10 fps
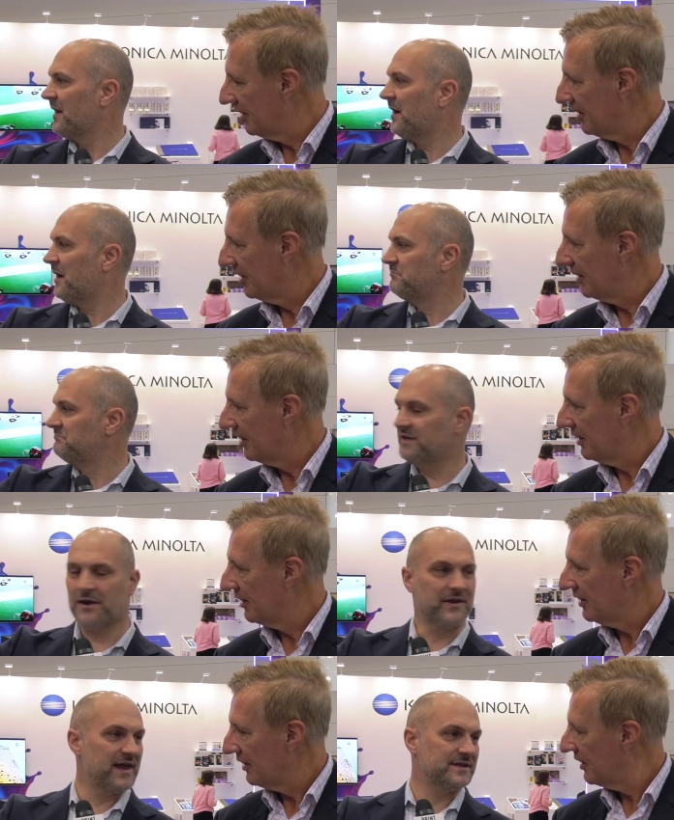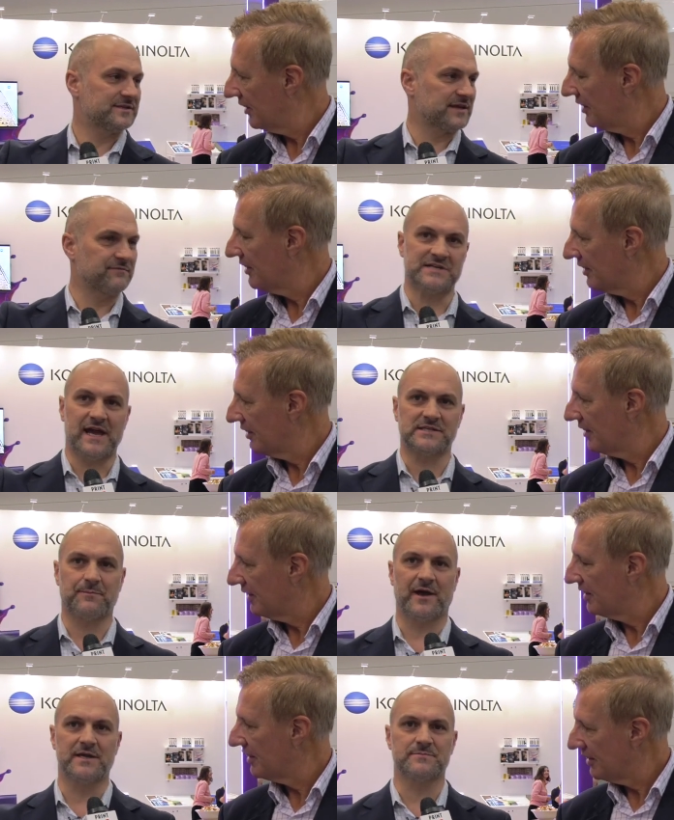Speaker 1: um, you know, an 80, 70,
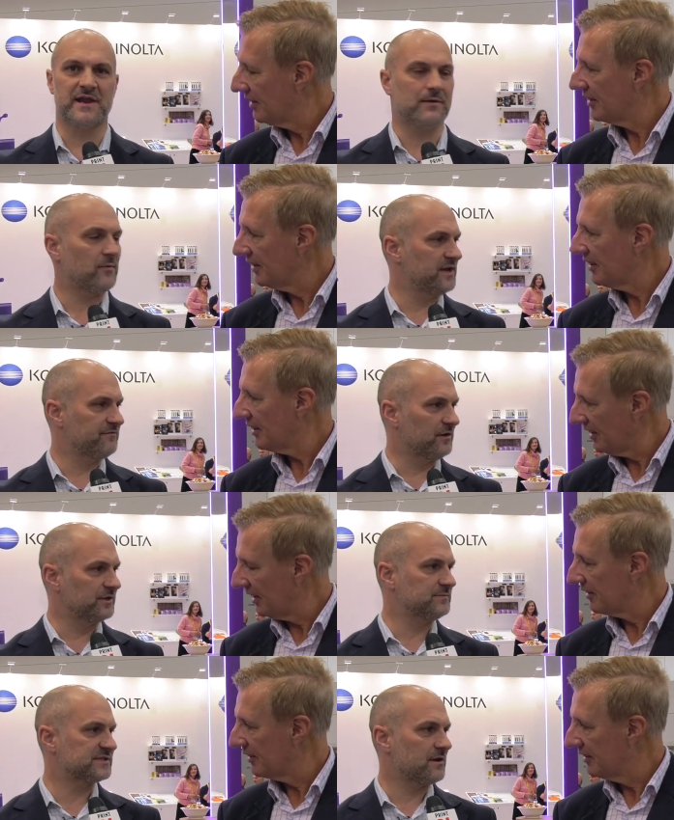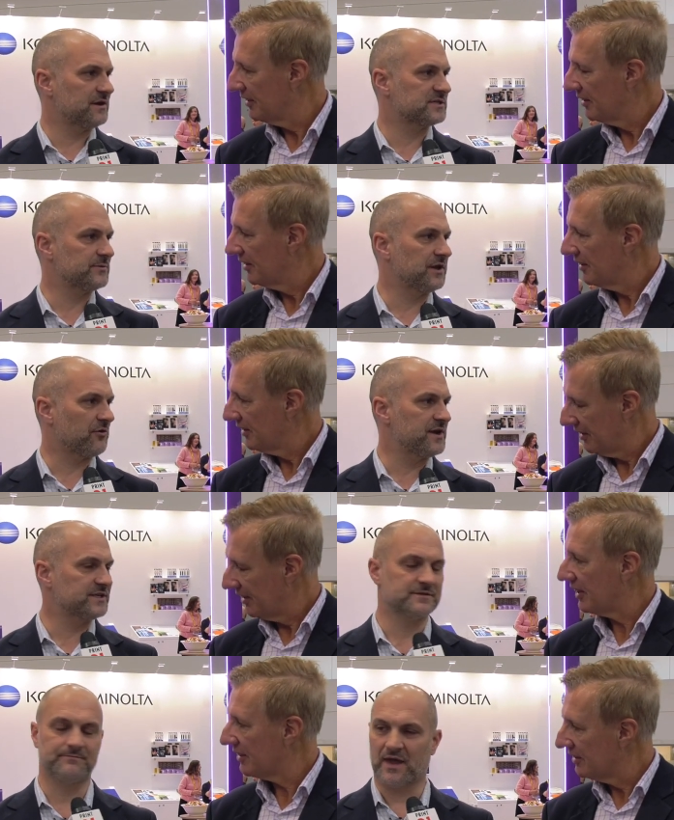80 page a minute where your volume's yeah. starting to
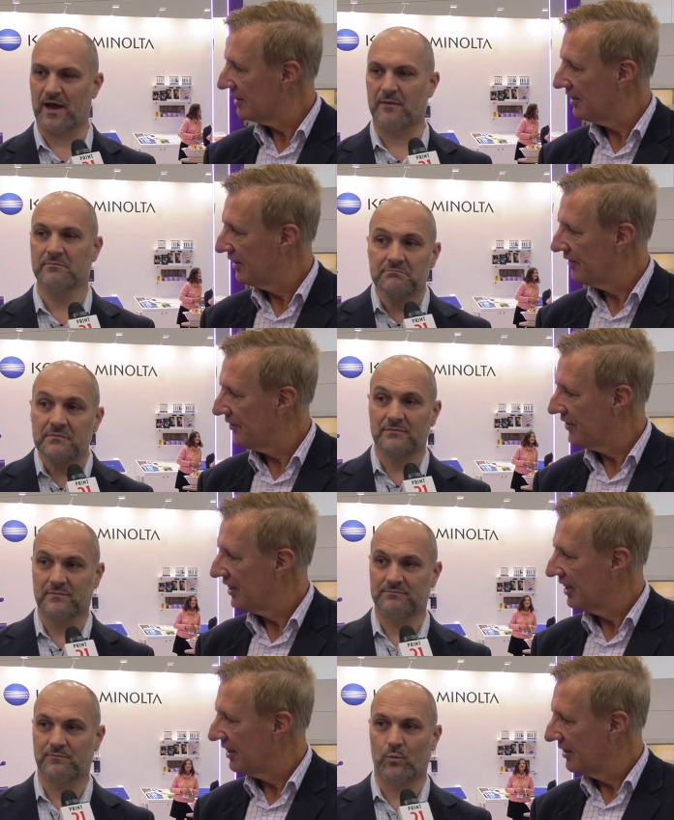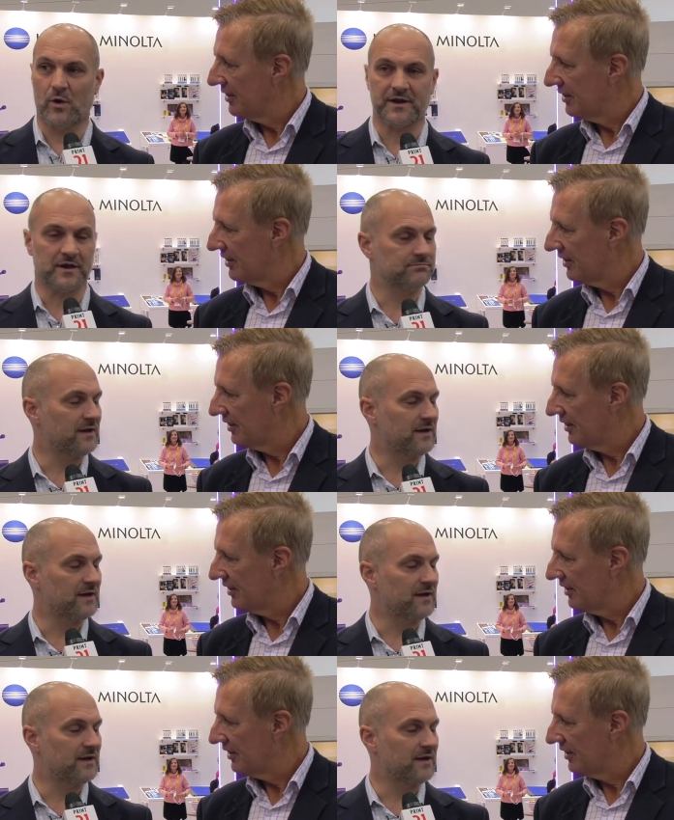increase. Yeah um, wider